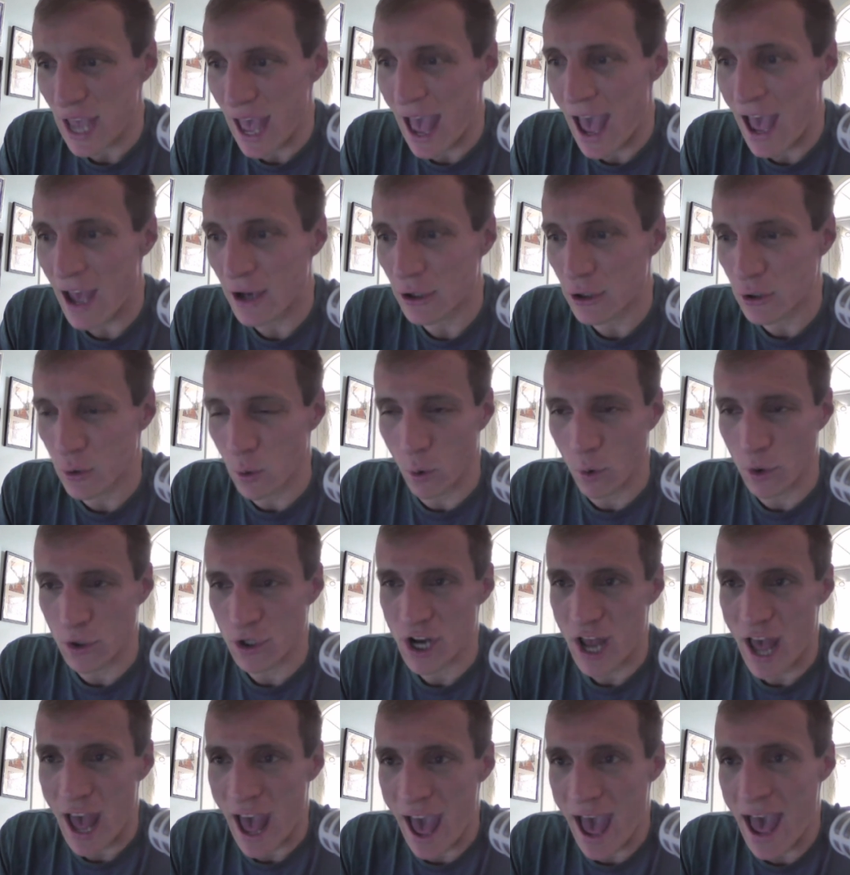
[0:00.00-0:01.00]
at
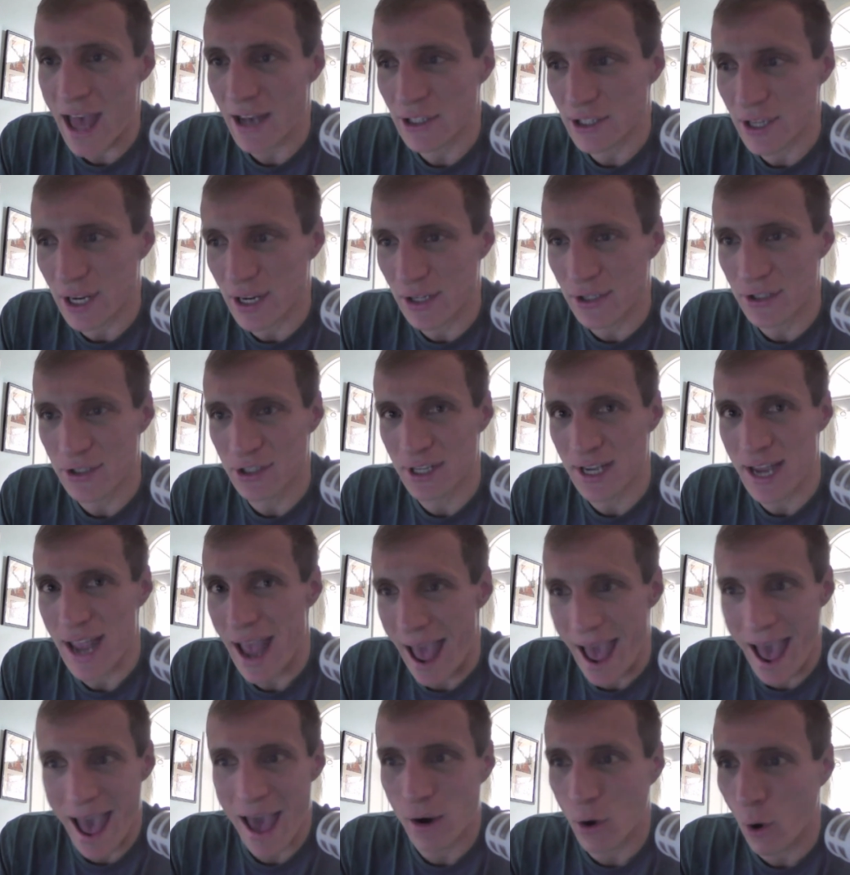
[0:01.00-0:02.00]
Georgia, at Tennessee,
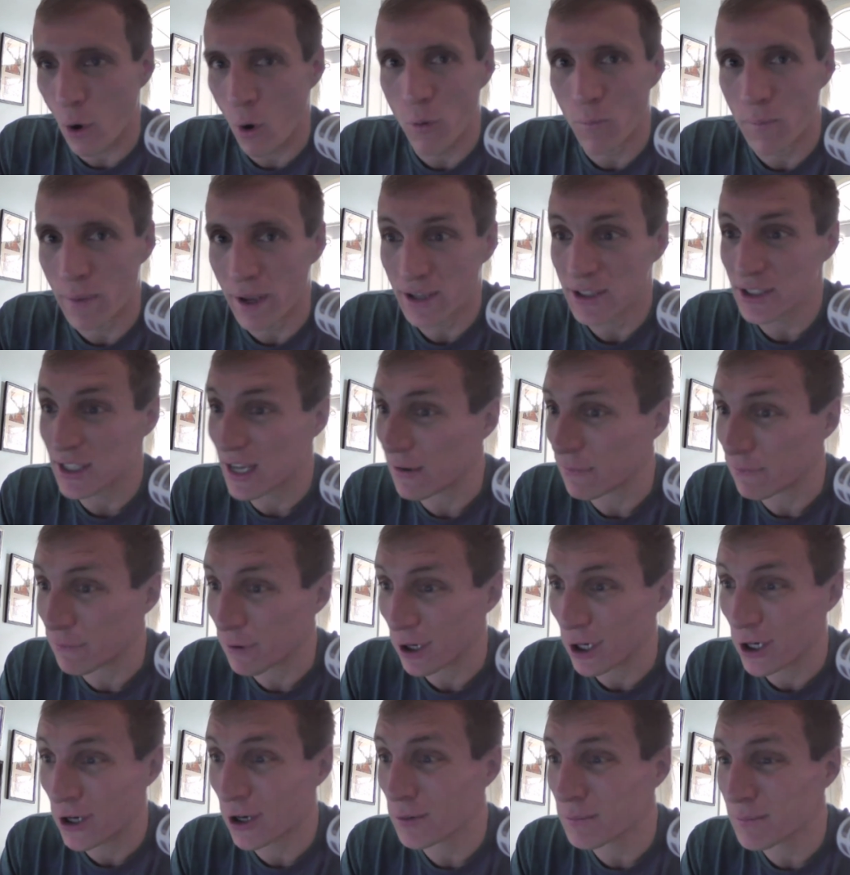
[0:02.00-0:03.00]
at Ole Miss, and
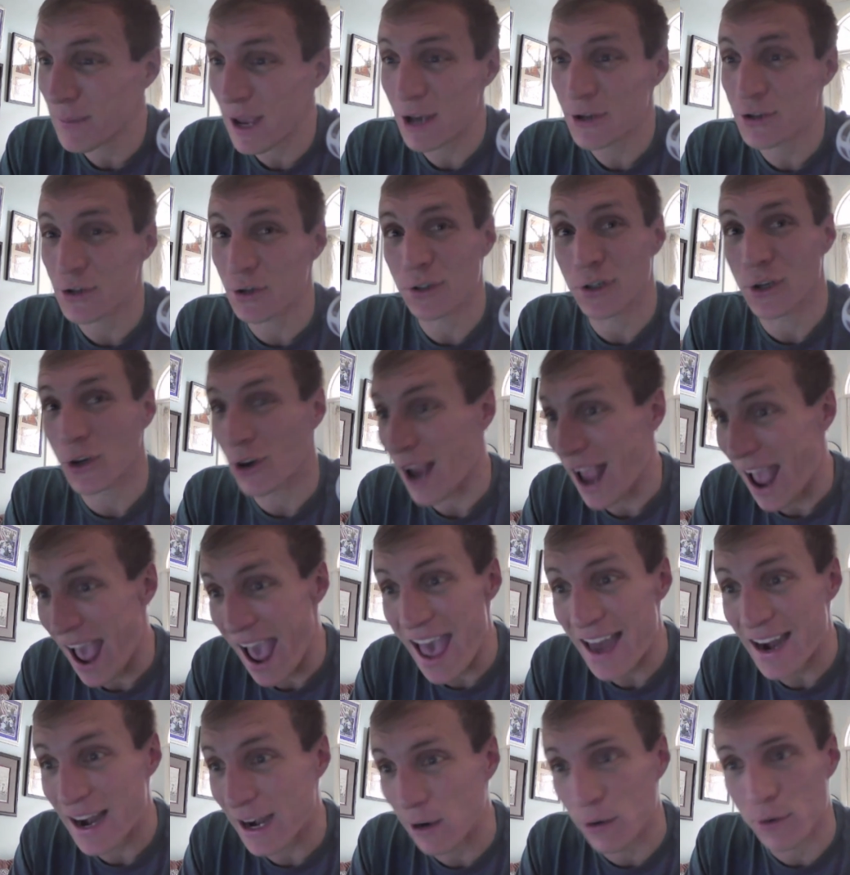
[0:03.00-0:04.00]
for good measure, you're
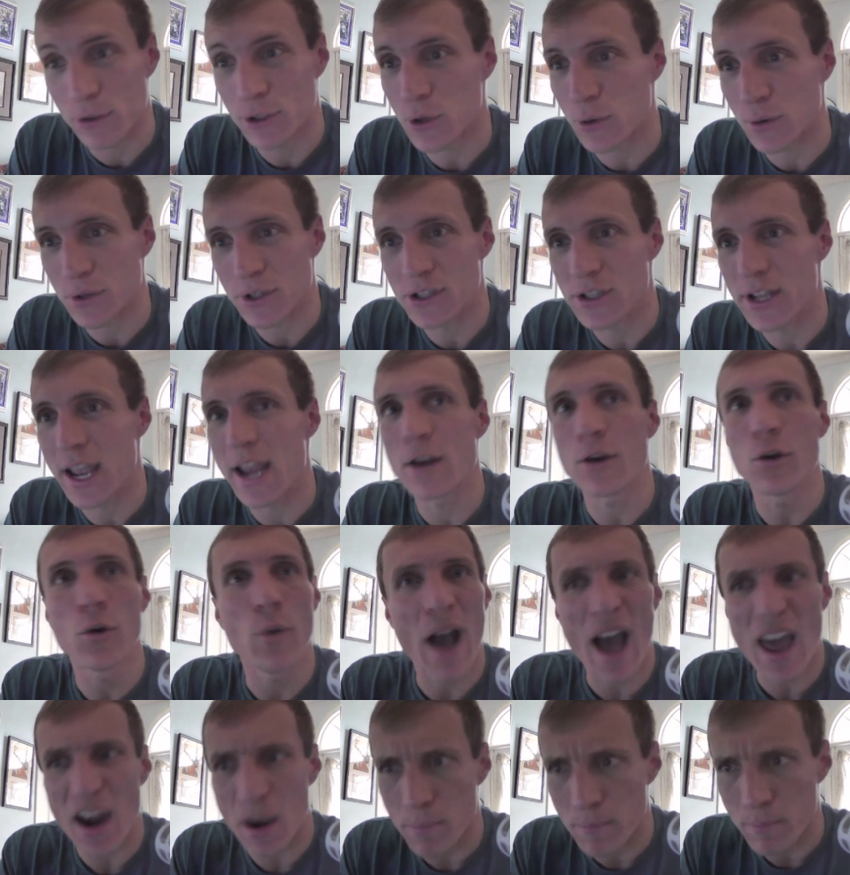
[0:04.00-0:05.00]
at Arizona State, who
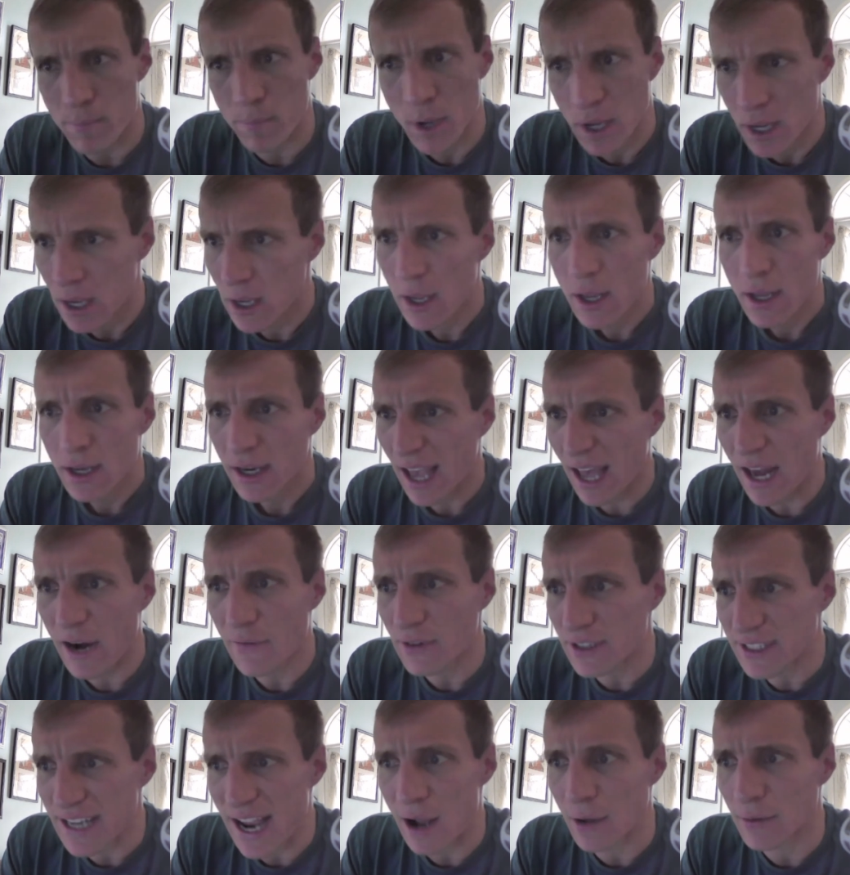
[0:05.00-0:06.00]
had a kind
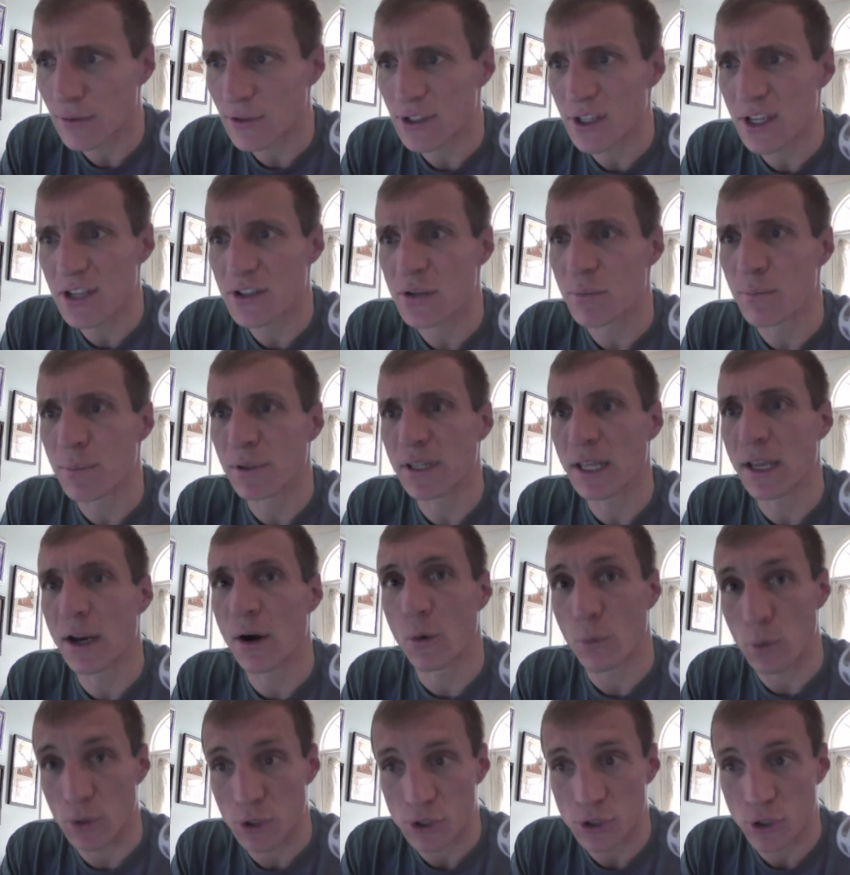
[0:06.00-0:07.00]
of a down season, but they
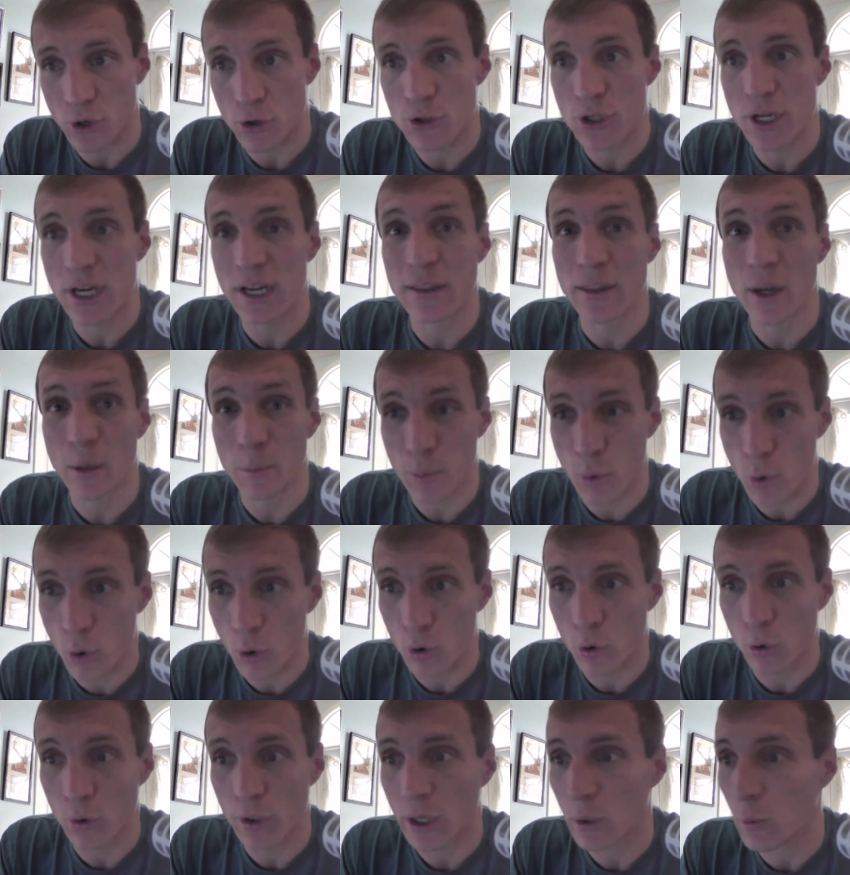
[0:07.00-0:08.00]
are resurging and they're
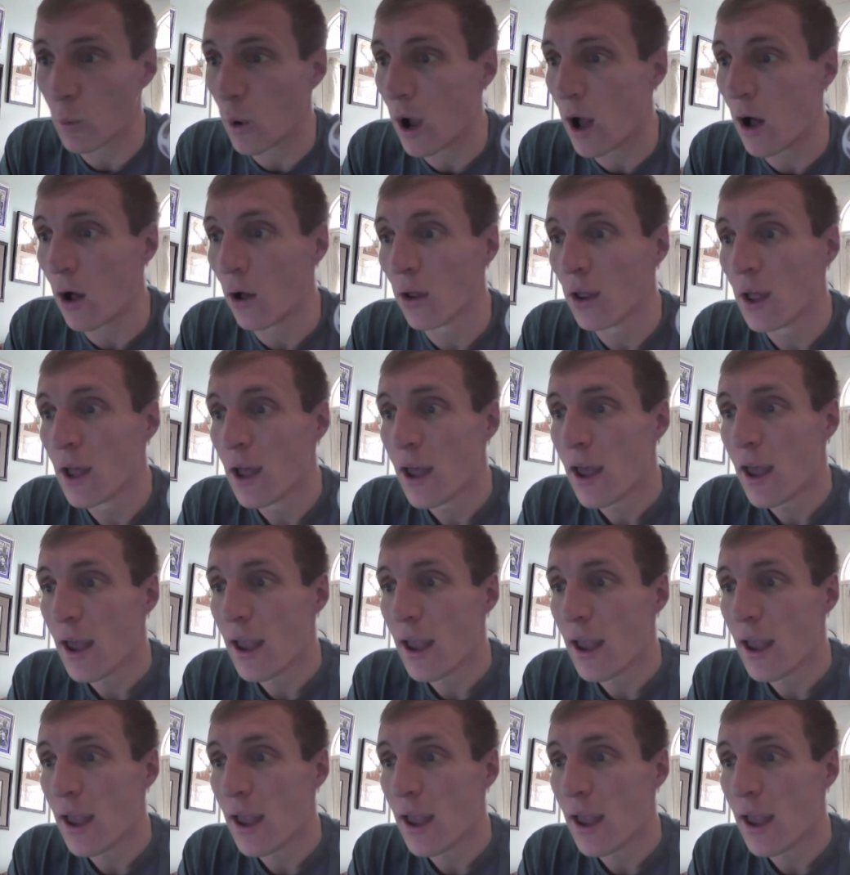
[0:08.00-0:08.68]
portaling well,